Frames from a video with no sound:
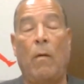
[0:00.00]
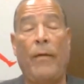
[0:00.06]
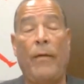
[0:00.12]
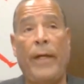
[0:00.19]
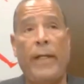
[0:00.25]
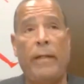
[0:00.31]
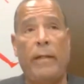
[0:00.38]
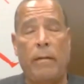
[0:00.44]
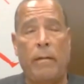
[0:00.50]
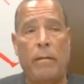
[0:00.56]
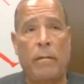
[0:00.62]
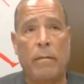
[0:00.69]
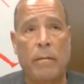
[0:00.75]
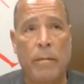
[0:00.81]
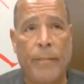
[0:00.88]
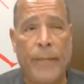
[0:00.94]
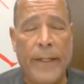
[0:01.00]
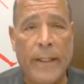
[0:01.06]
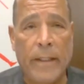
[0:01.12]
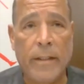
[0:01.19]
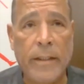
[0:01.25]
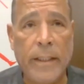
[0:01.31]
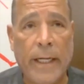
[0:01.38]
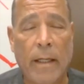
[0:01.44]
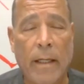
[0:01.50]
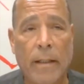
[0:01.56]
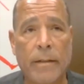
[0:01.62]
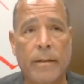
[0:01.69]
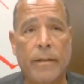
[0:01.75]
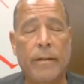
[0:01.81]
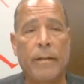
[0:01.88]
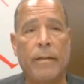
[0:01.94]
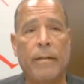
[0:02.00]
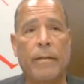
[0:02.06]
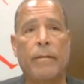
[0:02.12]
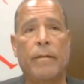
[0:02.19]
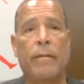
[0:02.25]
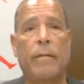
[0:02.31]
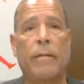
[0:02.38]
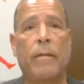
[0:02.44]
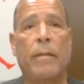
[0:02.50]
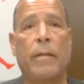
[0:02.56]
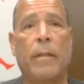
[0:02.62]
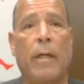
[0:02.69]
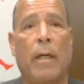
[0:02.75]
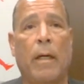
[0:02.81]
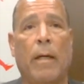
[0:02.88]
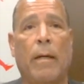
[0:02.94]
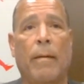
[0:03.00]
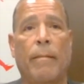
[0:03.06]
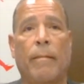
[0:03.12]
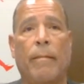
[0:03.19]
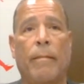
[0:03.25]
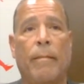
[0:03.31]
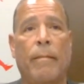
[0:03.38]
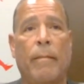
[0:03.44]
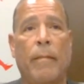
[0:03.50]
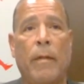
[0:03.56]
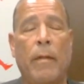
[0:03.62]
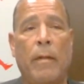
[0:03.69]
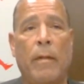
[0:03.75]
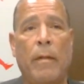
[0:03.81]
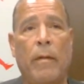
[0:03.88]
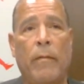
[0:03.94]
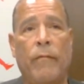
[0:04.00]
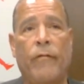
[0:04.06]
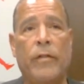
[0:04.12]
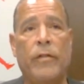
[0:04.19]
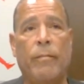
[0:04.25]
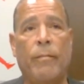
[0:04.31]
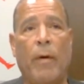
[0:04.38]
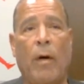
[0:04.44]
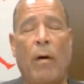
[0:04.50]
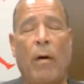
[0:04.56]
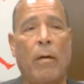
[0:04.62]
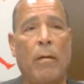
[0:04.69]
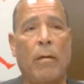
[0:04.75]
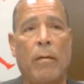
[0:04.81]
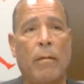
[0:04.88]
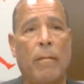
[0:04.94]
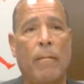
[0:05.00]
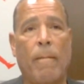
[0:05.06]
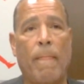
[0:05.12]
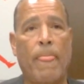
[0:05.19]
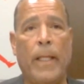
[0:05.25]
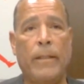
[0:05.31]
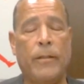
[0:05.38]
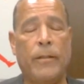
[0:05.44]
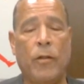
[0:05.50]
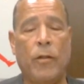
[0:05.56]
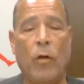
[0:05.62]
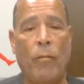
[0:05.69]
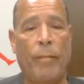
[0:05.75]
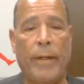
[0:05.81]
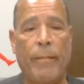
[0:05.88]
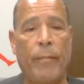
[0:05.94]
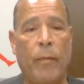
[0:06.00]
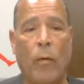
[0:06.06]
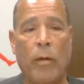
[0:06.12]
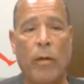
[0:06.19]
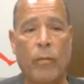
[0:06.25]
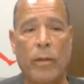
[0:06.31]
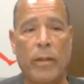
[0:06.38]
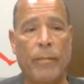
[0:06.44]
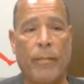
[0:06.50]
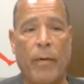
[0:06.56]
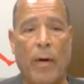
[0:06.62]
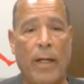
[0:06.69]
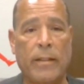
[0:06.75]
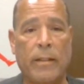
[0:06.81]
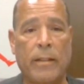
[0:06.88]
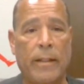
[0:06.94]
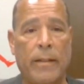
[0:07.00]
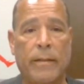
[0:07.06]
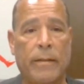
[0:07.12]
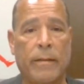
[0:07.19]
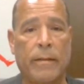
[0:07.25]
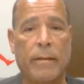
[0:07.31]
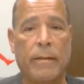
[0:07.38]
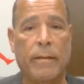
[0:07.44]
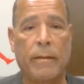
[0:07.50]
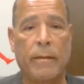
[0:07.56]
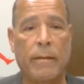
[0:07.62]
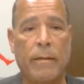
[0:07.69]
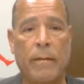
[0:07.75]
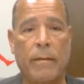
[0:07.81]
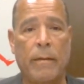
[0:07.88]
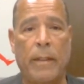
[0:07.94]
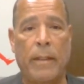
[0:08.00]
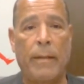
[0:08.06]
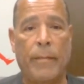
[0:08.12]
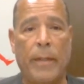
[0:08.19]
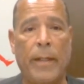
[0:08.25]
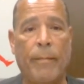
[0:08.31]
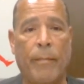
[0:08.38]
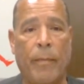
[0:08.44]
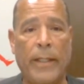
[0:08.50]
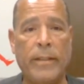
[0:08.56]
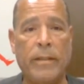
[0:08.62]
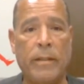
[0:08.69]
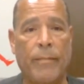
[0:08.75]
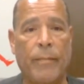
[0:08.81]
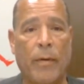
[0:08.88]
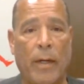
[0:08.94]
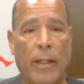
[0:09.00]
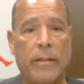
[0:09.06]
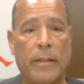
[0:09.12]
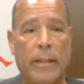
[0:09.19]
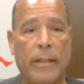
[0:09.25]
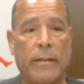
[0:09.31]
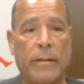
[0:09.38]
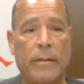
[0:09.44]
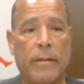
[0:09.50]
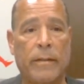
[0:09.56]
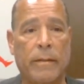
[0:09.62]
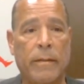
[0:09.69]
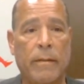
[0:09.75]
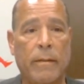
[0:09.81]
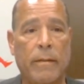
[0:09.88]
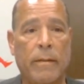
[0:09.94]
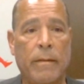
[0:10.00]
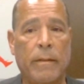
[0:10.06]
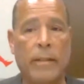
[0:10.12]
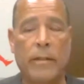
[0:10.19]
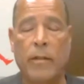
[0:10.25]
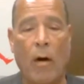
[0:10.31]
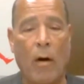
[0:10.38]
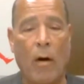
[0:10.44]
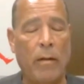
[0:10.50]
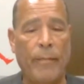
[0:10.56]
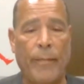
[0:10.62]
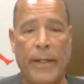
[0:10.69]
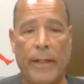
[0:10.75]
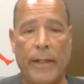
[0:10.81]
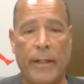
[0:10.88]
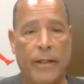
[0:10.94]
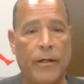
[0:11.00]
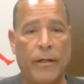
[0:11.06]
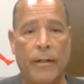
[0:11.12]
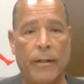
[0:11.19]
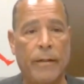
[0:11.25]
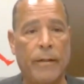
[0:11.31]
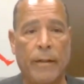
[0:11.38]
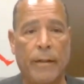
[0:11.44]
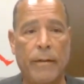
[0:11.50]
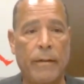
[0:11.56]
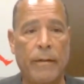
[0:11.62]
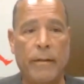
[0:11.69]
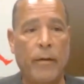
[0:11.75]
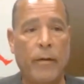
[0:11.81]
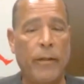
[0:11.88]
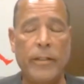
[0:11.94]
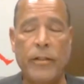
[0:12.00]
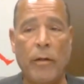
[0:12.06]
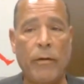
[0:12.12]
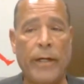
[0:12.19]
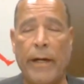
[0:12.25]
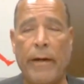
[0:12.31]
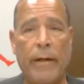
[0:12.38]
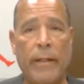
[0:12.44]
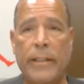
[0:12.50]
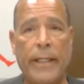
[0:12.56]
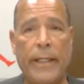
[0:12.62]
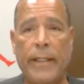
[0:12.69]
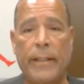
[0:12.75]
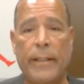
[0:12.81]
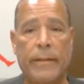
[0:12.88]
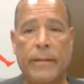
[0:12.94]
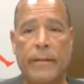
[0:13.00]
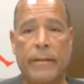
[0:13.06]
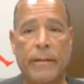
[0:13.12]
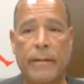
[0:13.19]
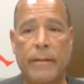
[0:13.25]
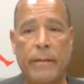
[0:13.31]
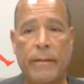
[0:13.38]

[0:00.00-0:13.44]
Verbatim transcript: Well, I think the biggest challenge for Jamal is don't be bored with the process. Embrace the process. It's hard being good. There is no guarantees.